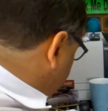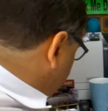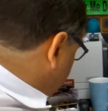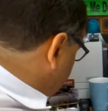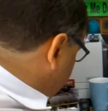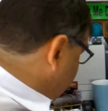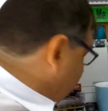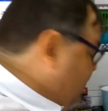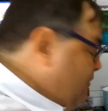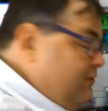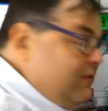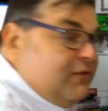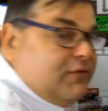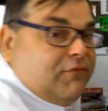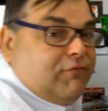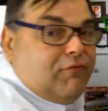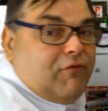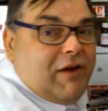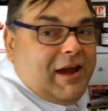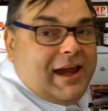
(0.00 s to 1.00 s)
my good
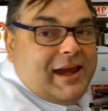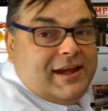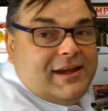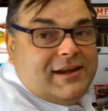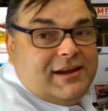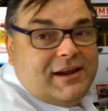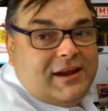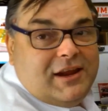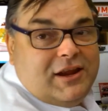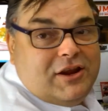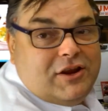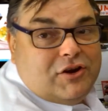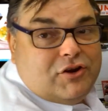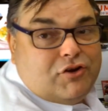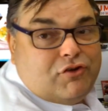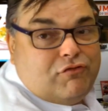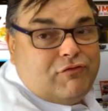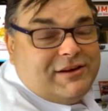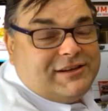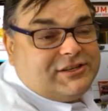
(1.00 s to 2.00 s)
friend,
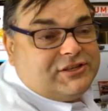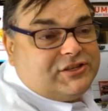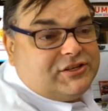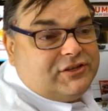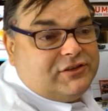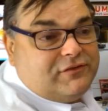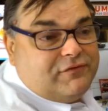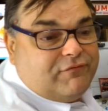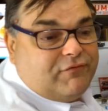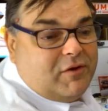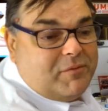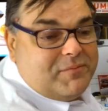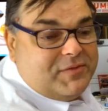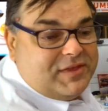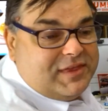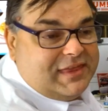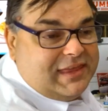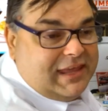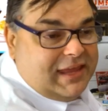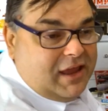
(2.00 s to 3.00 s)
Christian, from
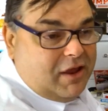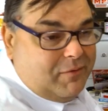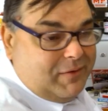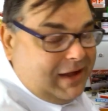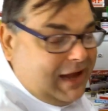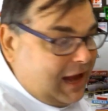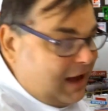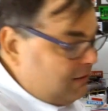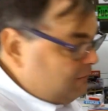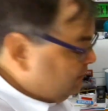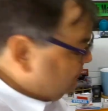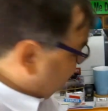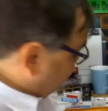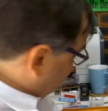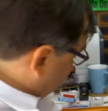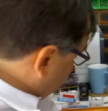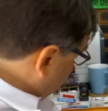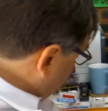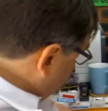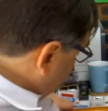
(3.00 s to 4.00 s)
Theo and
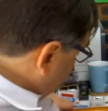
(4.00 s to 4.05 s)
Harris.